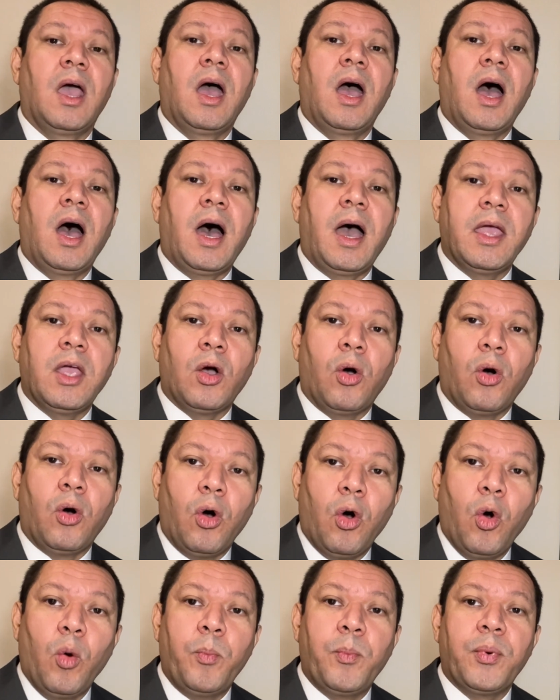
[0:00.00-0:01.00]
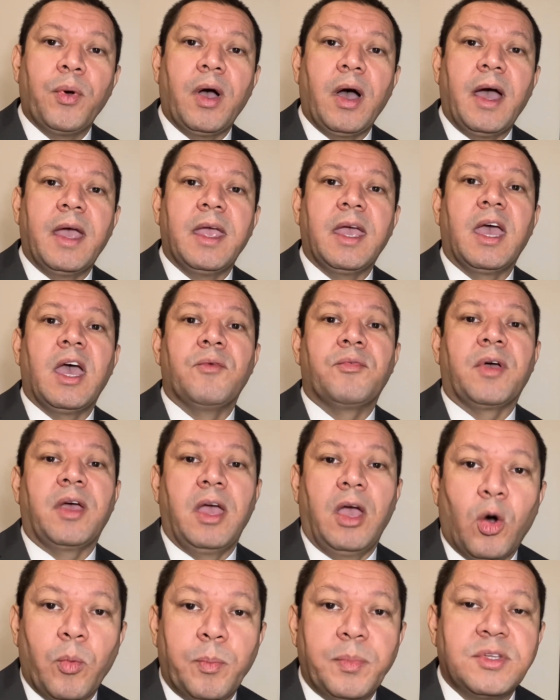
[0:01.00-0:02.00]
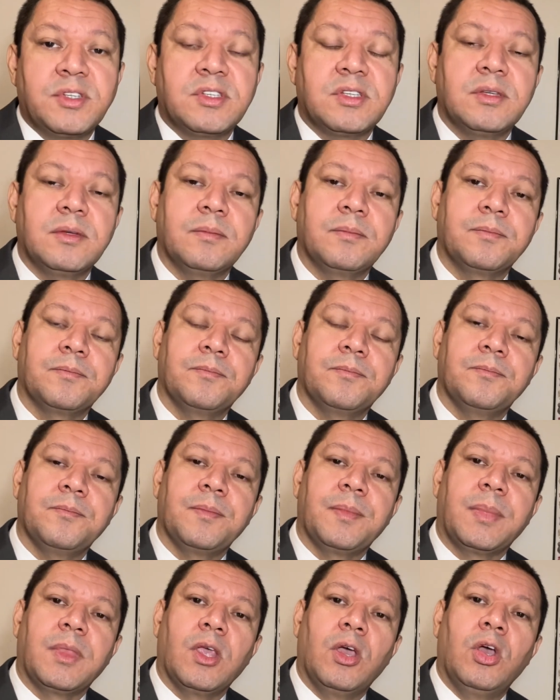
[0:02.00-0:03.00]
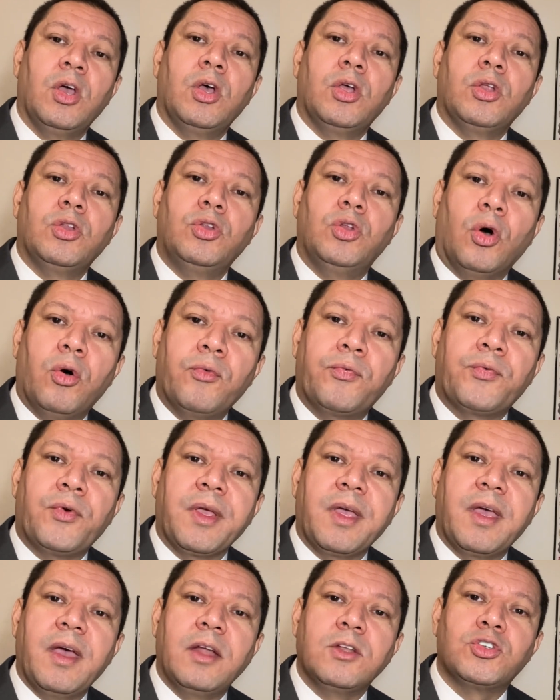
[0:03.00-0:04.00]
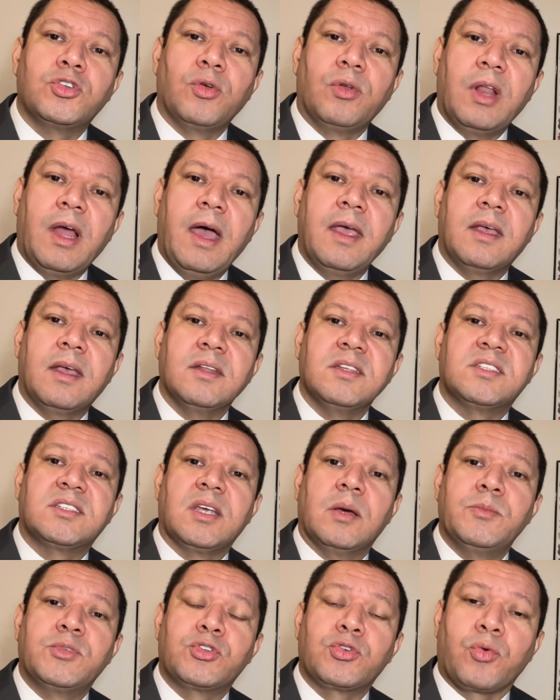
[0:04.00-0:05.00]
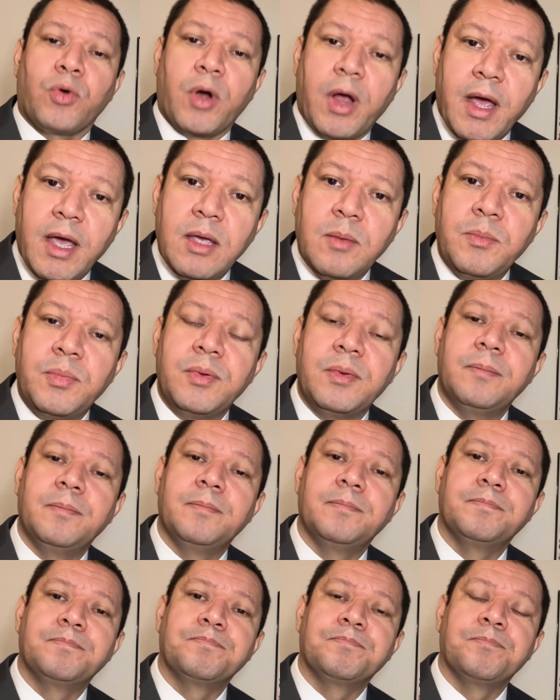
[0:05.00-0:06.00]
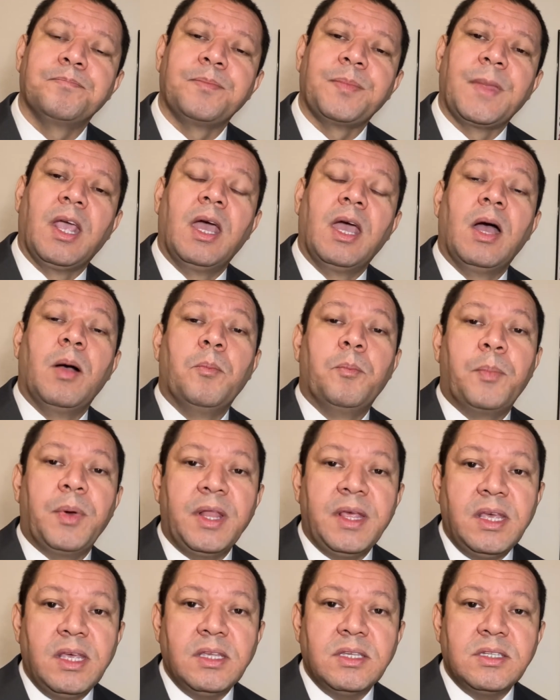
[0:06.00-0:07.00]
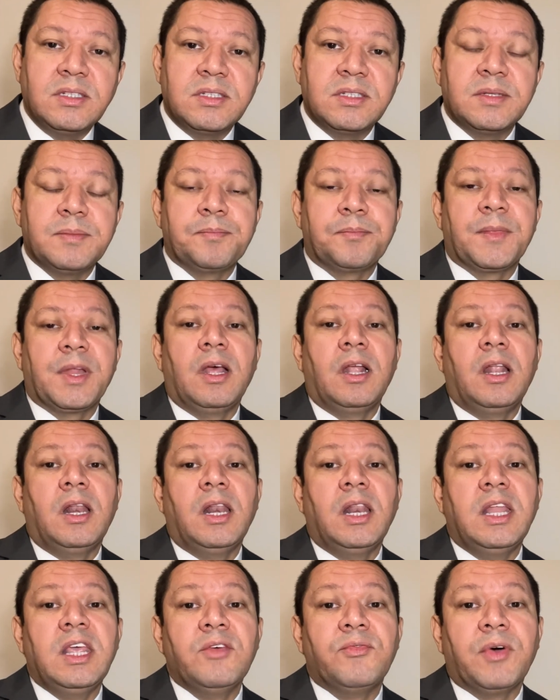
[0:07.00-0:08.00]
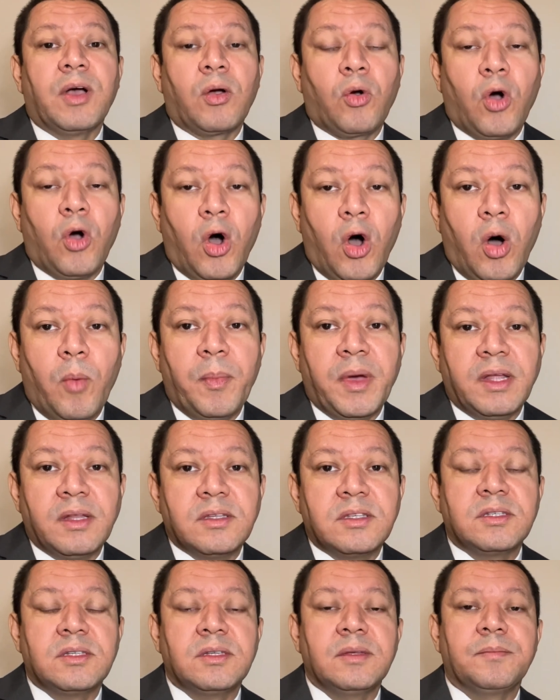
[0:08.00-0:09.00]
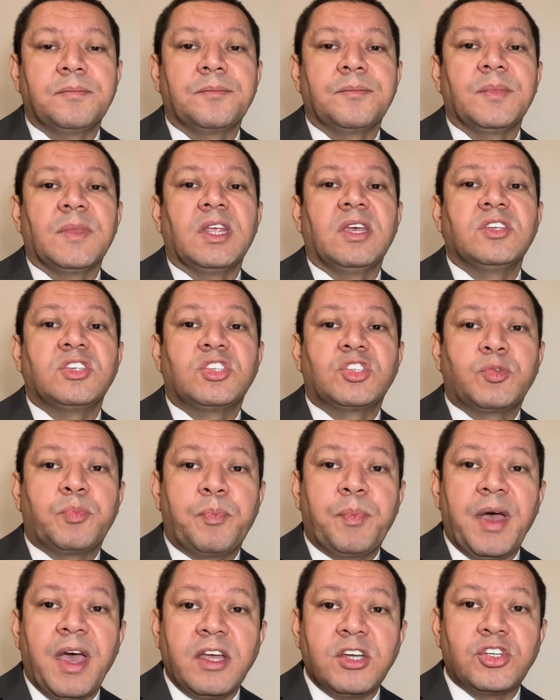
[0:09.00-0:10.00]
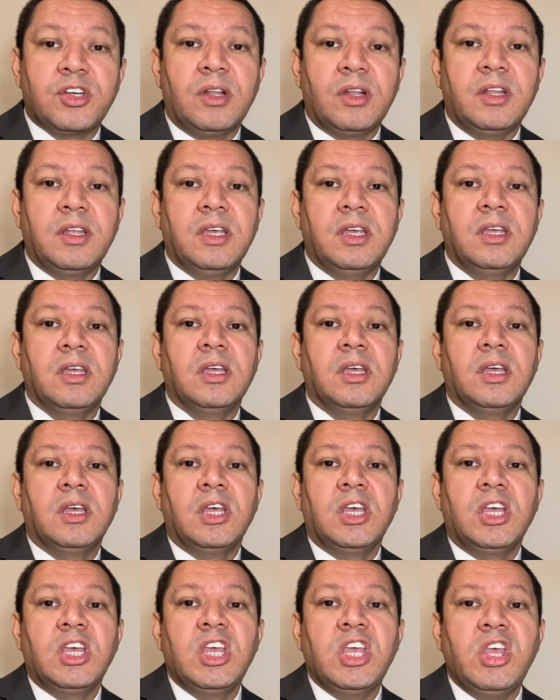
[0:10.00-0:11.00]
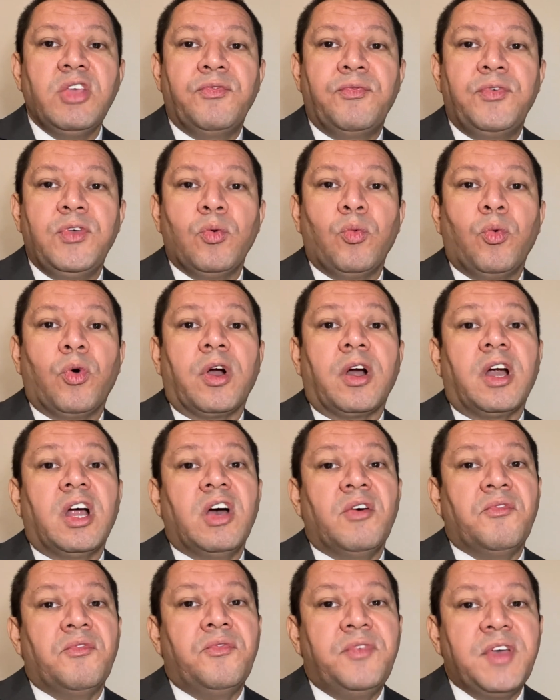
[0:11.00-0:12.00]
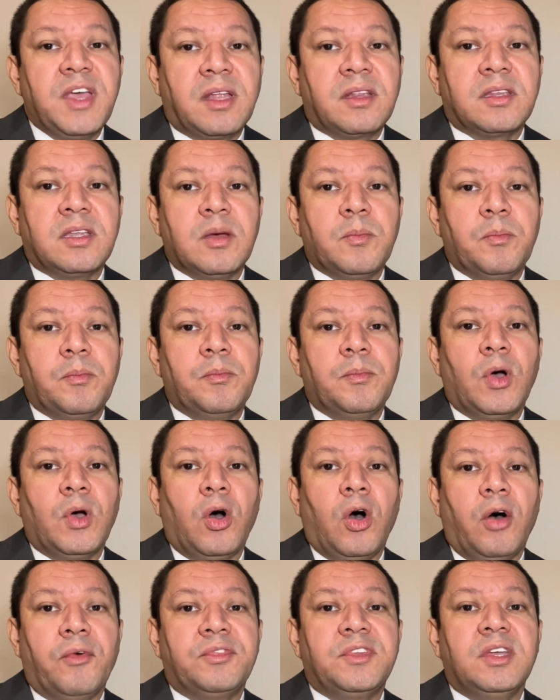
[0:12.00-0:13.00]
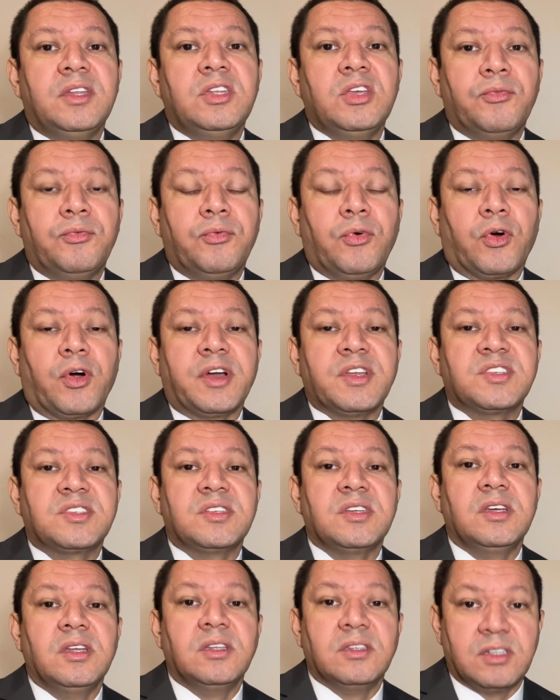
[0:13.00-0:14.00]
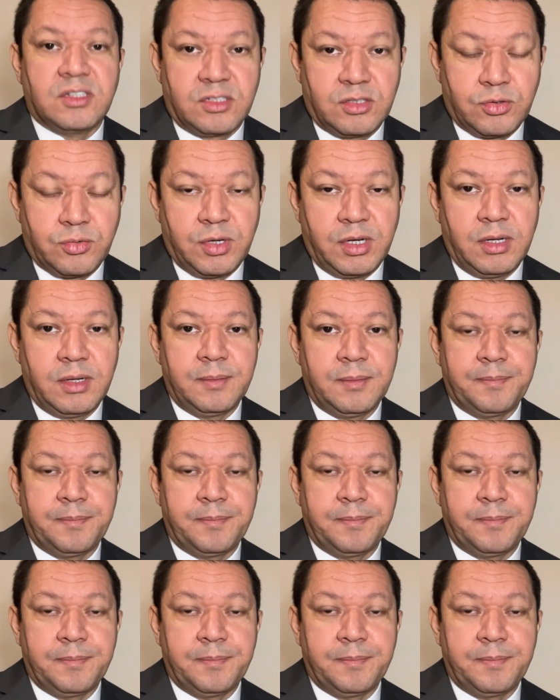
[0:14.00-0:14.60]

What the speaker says: I hope I have helped. Don't forget to like and subscribe. Please leave a comment, especially if you were a victim of the divorce industry.